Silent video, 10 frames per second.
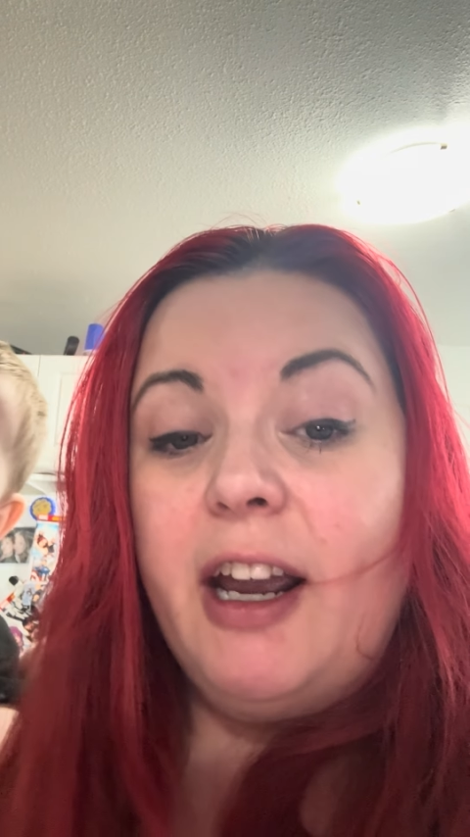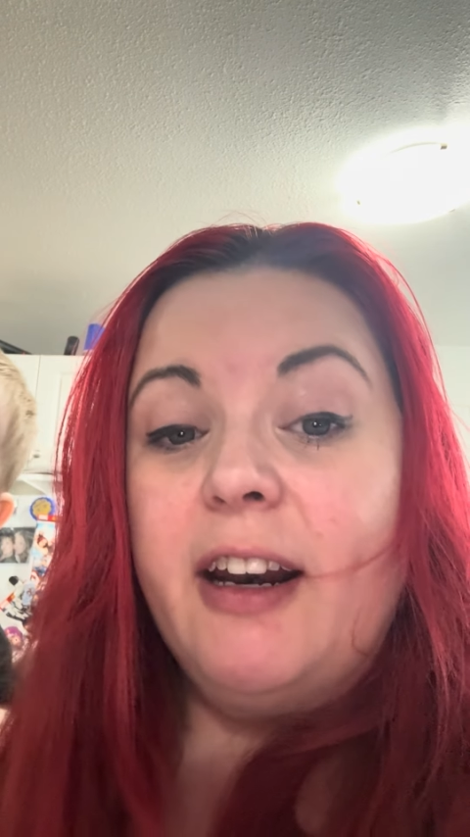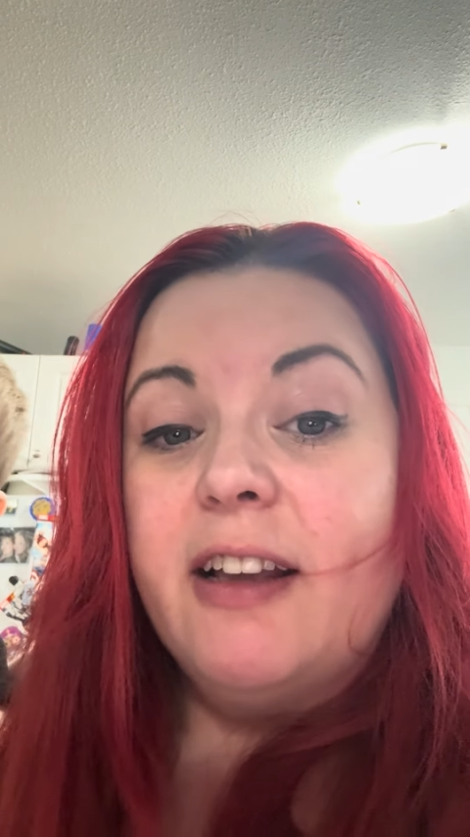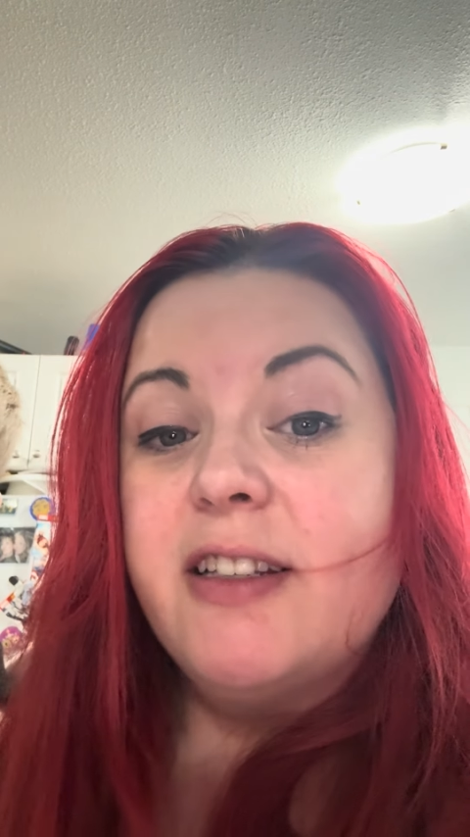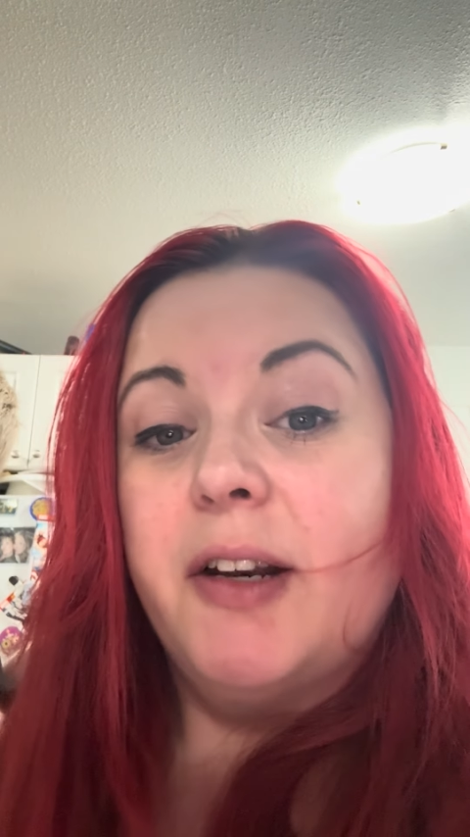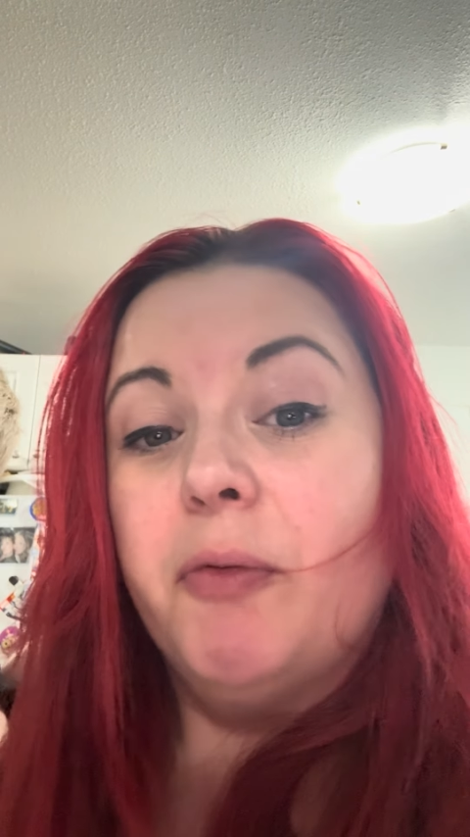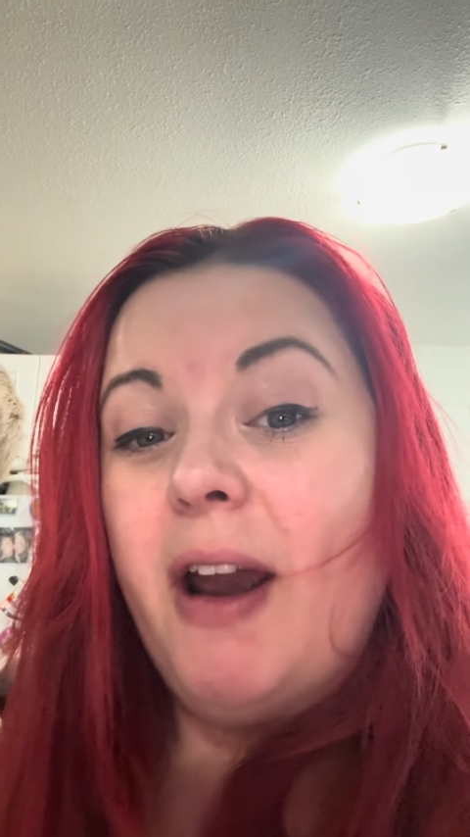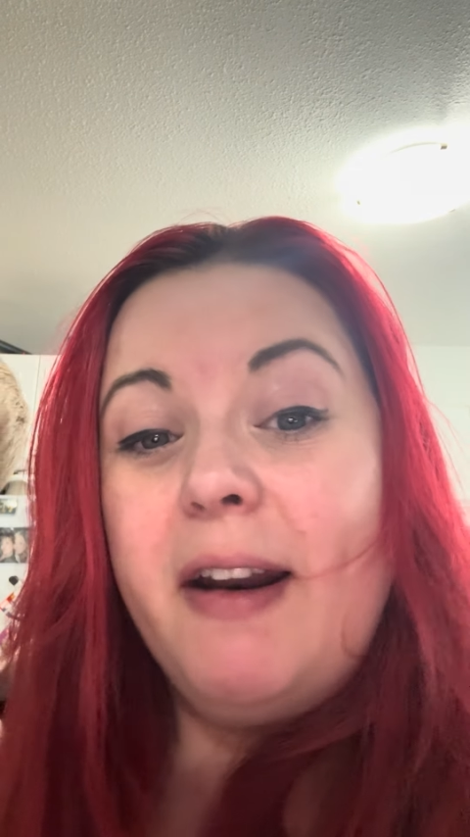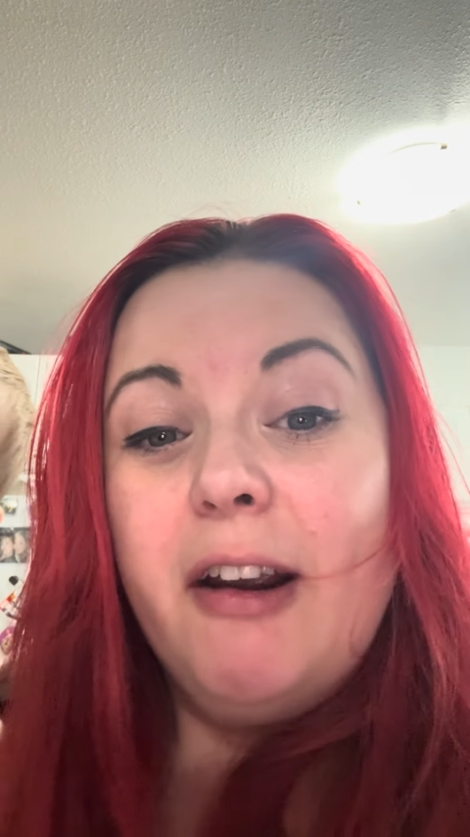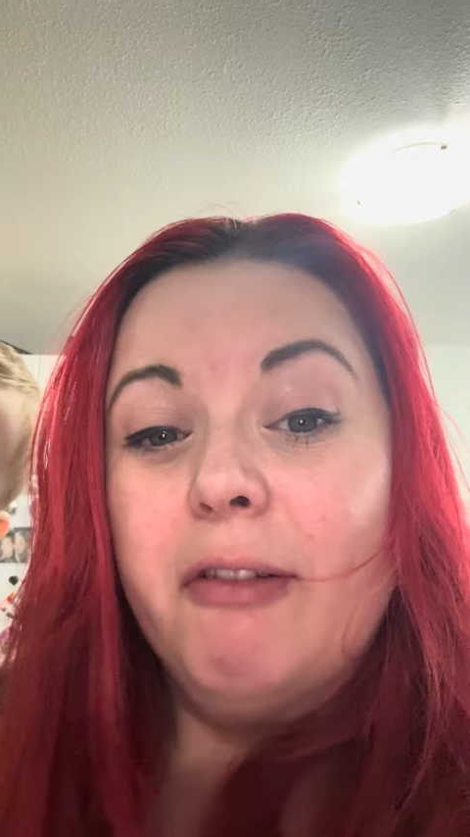and has had
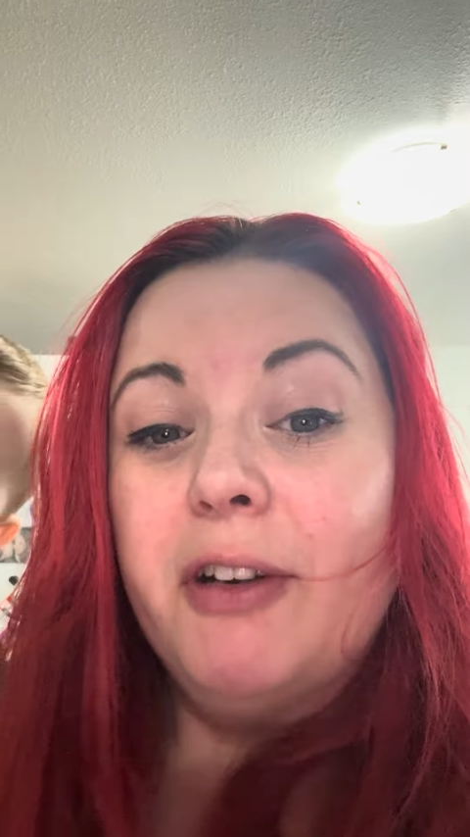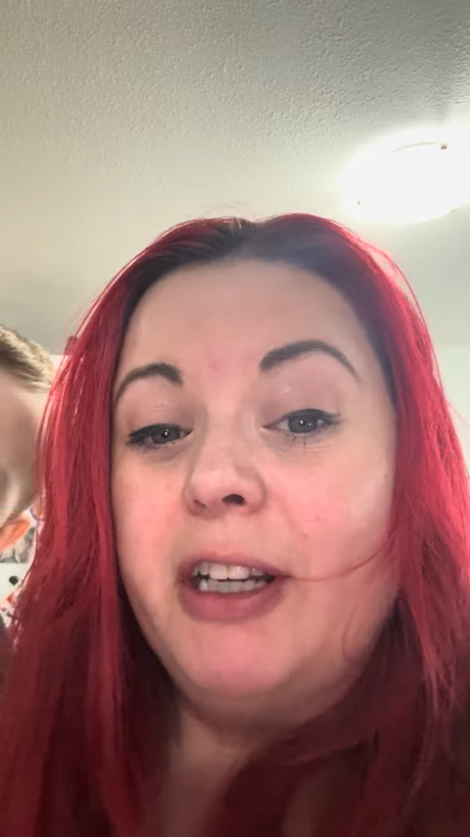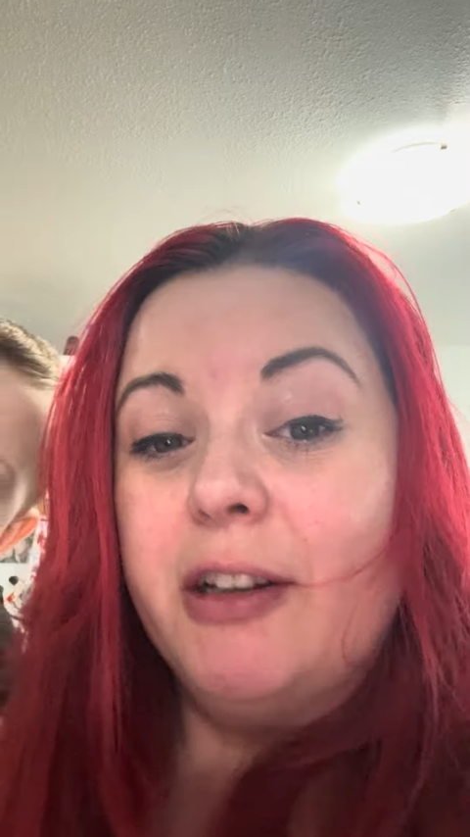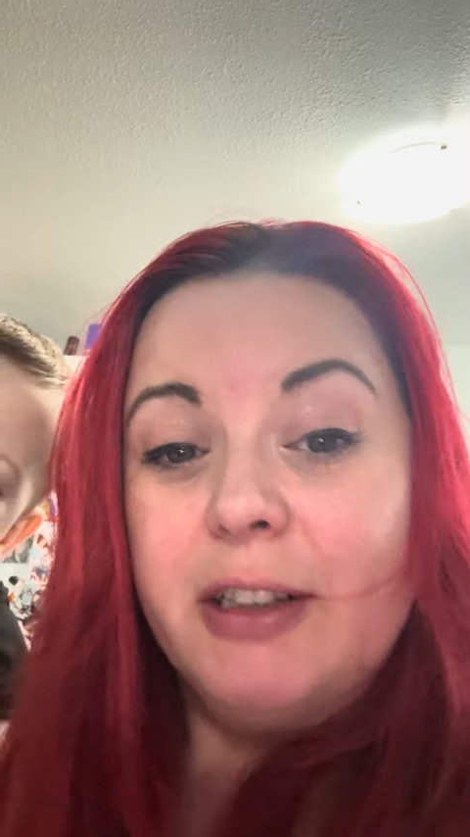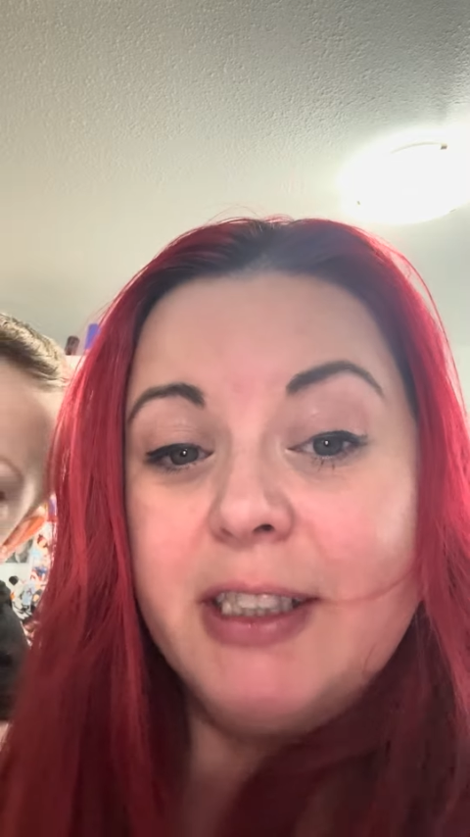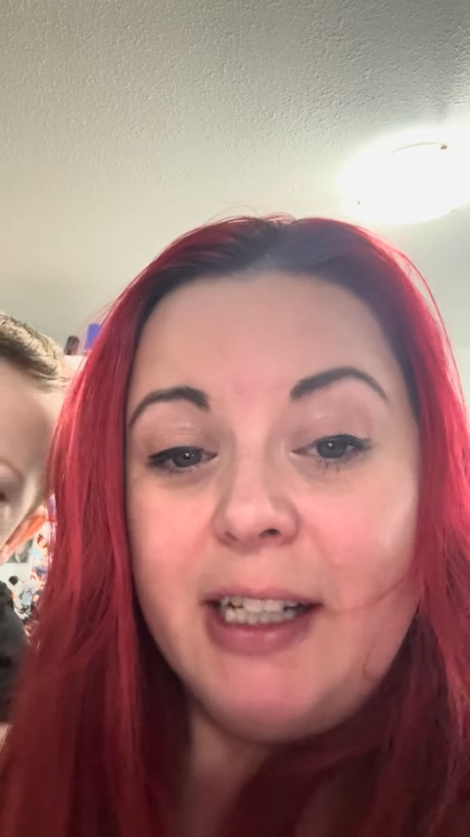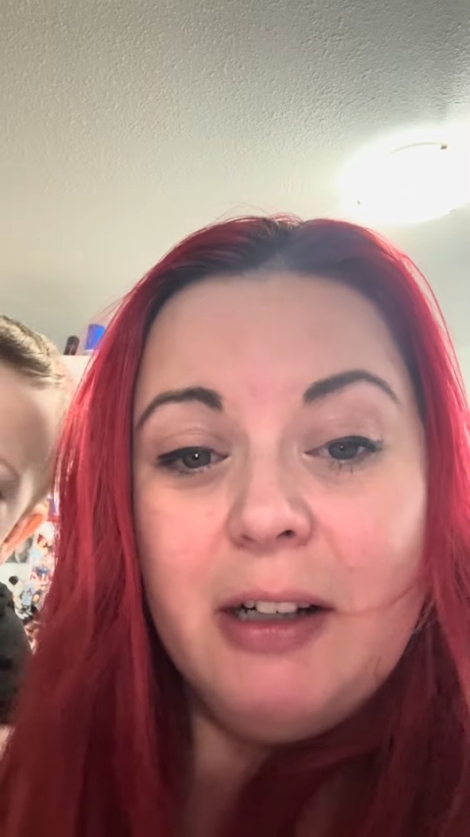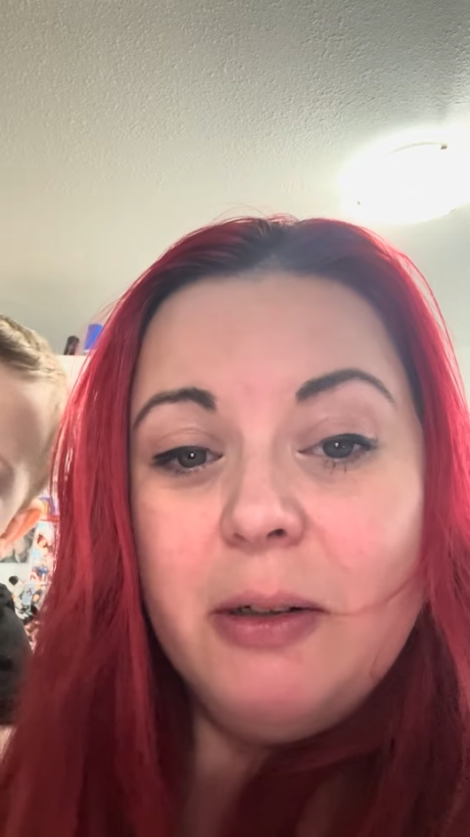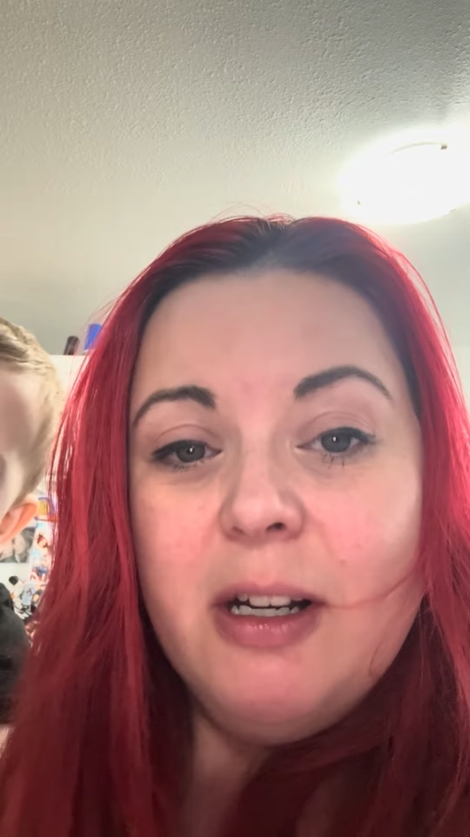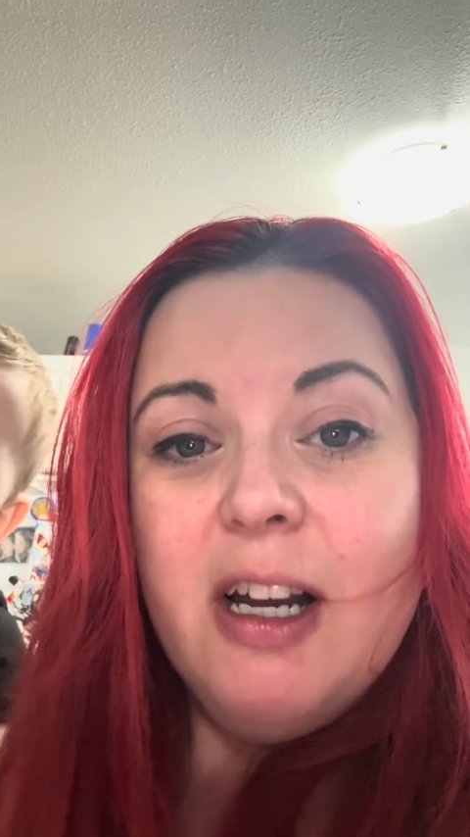red hair for years now,